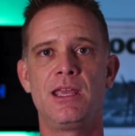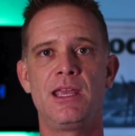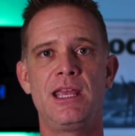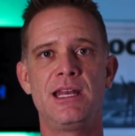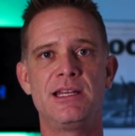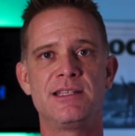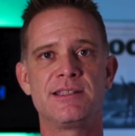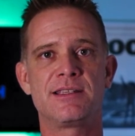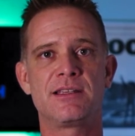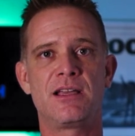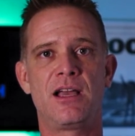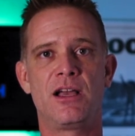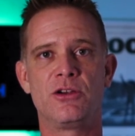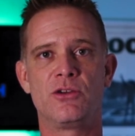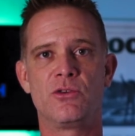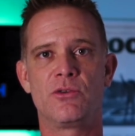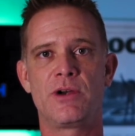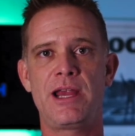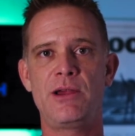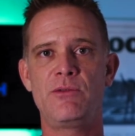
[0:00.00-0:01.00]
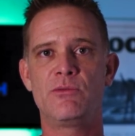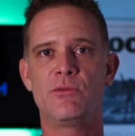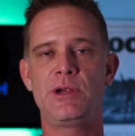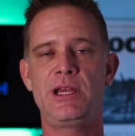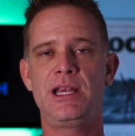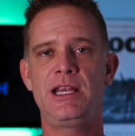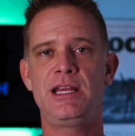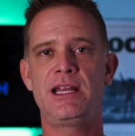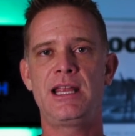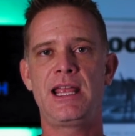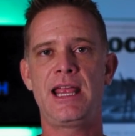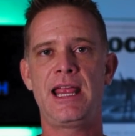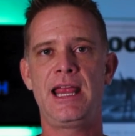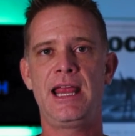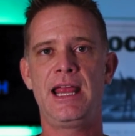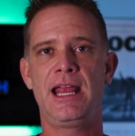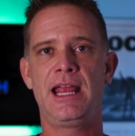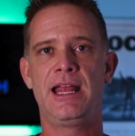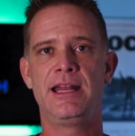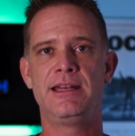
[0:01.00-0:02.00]
It is a great read
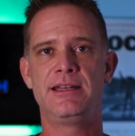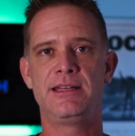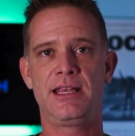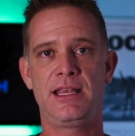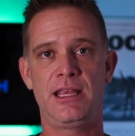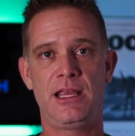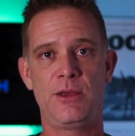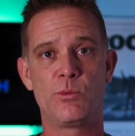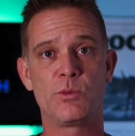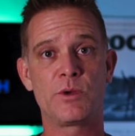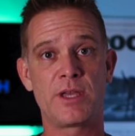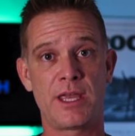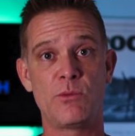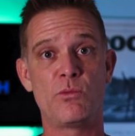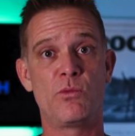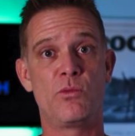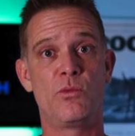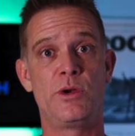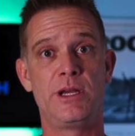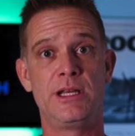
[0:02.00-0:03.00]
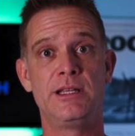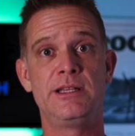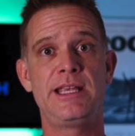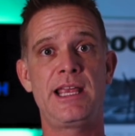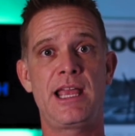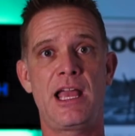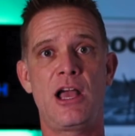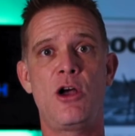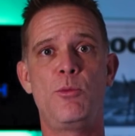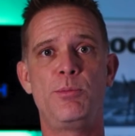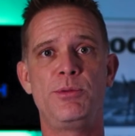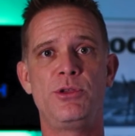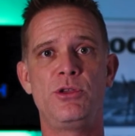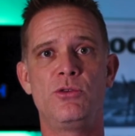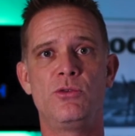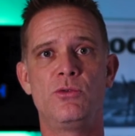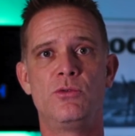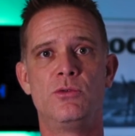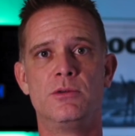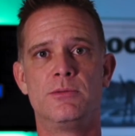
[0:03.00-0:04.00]
and it can really help
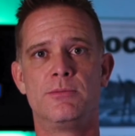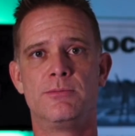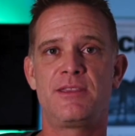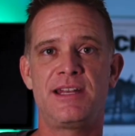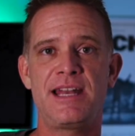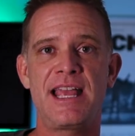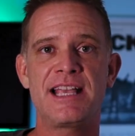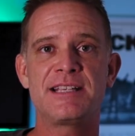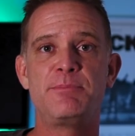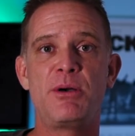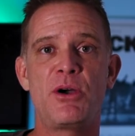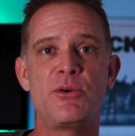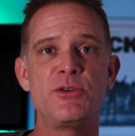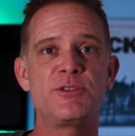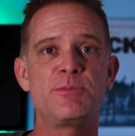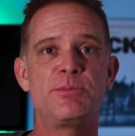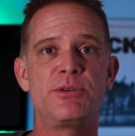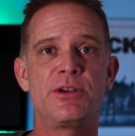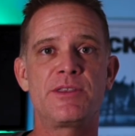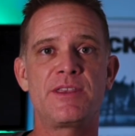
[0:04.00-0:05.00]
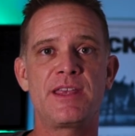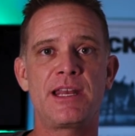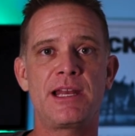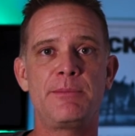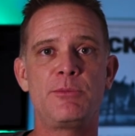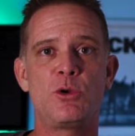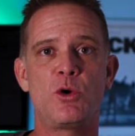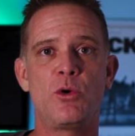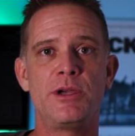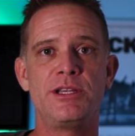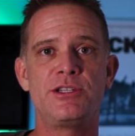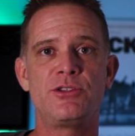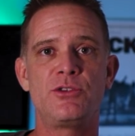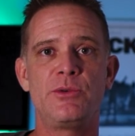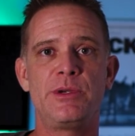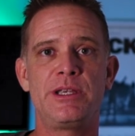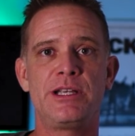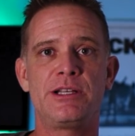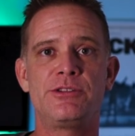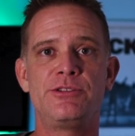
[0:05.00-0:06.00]
you. The next bonus book that I'm going
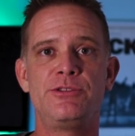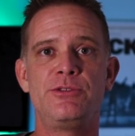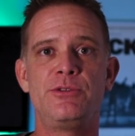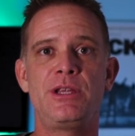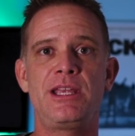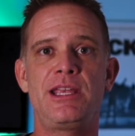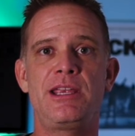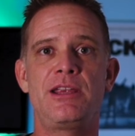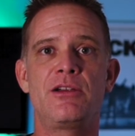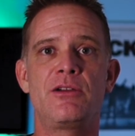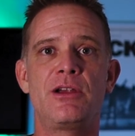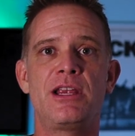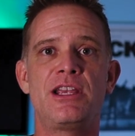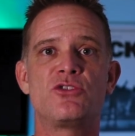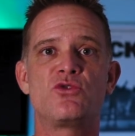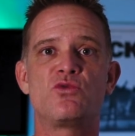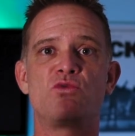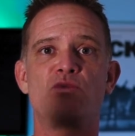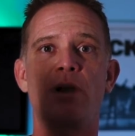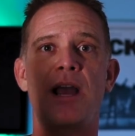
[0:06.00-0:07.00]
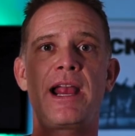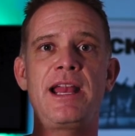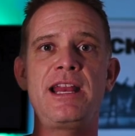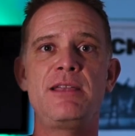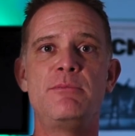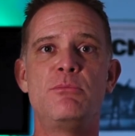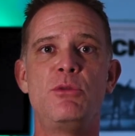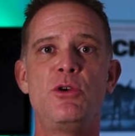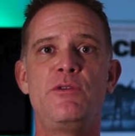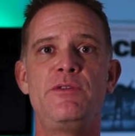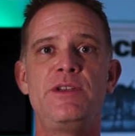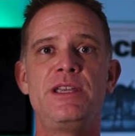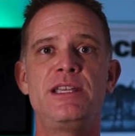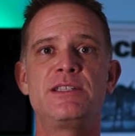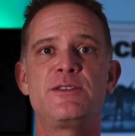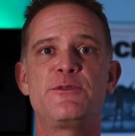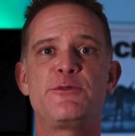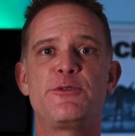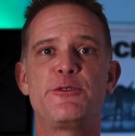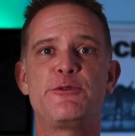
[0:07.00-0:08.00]
to include here is Writing
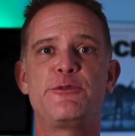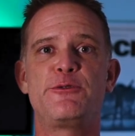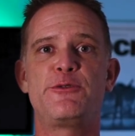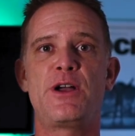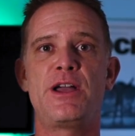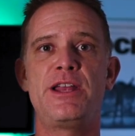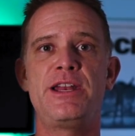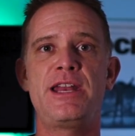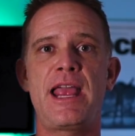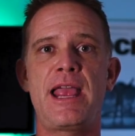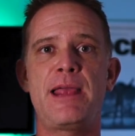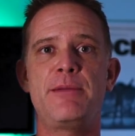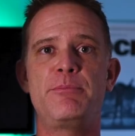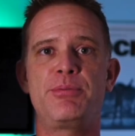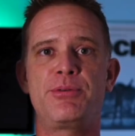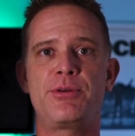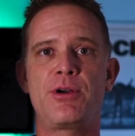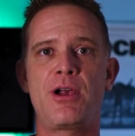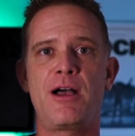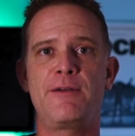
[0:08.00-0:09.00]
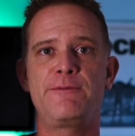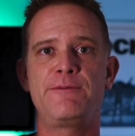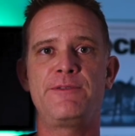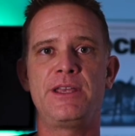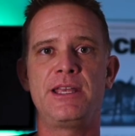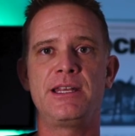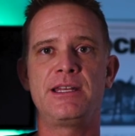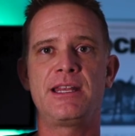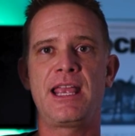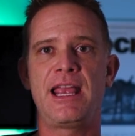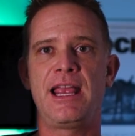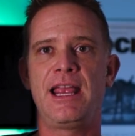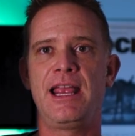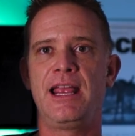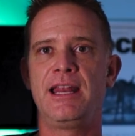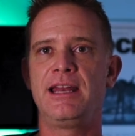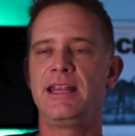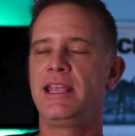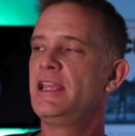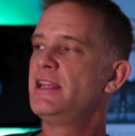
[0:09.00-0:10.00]
Movies for Fun and Profit,
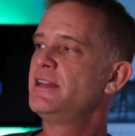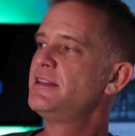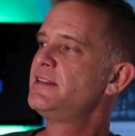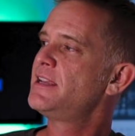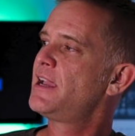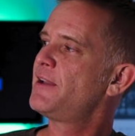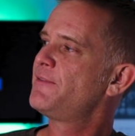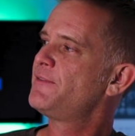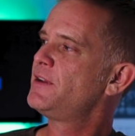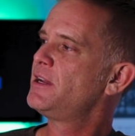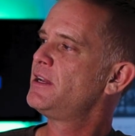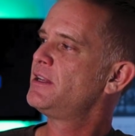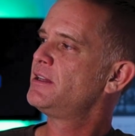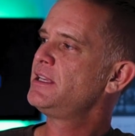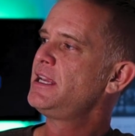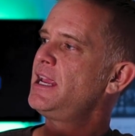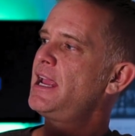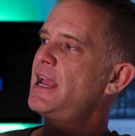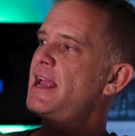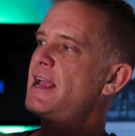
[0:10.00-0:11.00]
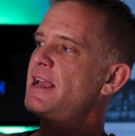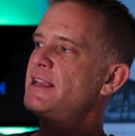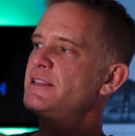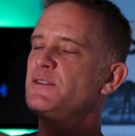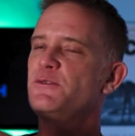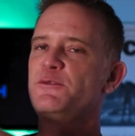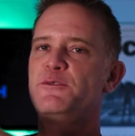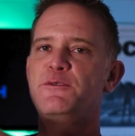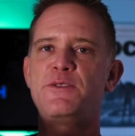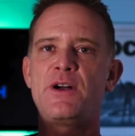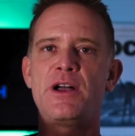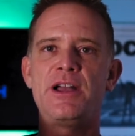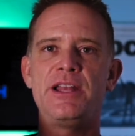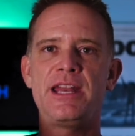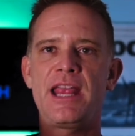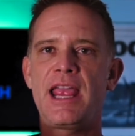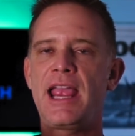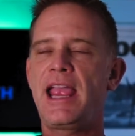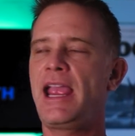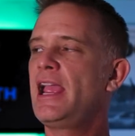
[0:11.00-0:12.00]
and it definitely has
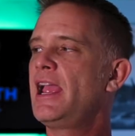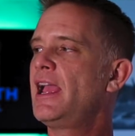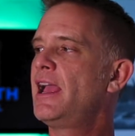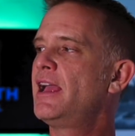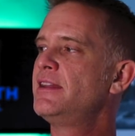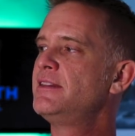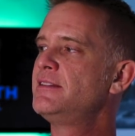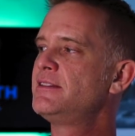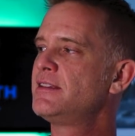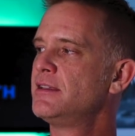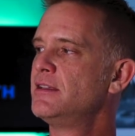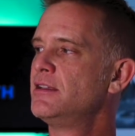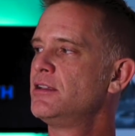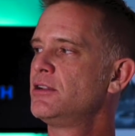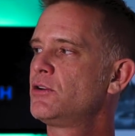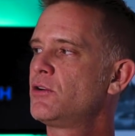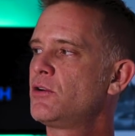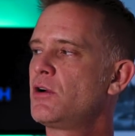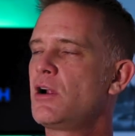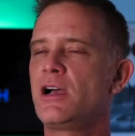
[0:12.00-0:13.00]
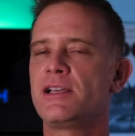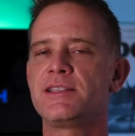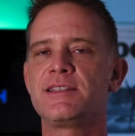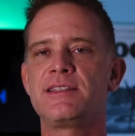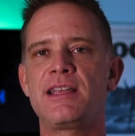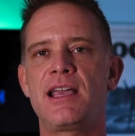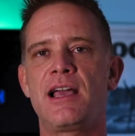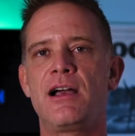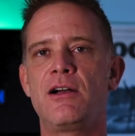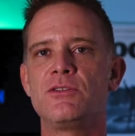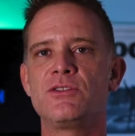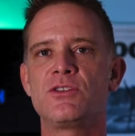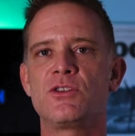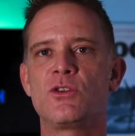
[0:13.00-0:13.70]
fun and crossed out.